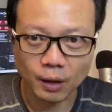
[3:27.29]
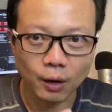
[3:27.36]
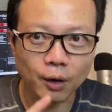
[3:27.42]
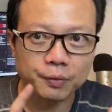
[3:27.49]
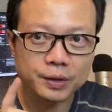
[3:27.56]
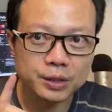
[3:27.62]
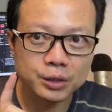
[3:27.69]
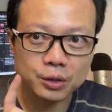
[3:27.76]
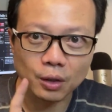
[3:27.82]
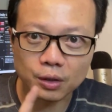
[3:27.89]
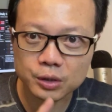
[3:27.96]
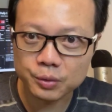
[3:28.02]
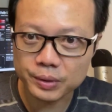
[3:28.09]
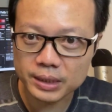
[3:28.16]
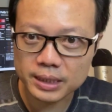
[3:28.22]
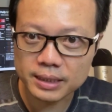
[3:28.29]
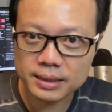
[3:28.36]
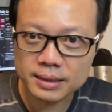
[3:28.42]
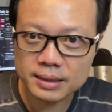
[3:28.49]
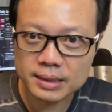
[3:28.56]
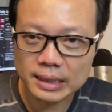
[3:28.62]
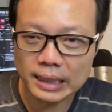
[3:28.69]
of the stock's
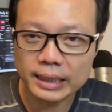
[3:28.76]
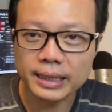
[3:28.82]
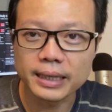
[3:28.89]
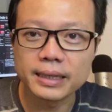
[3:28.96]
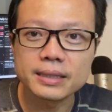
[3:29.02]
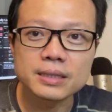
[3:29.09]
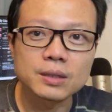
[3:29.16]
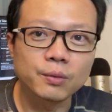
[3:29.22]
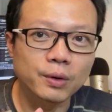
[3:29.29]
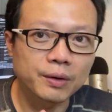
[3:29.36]
returns against the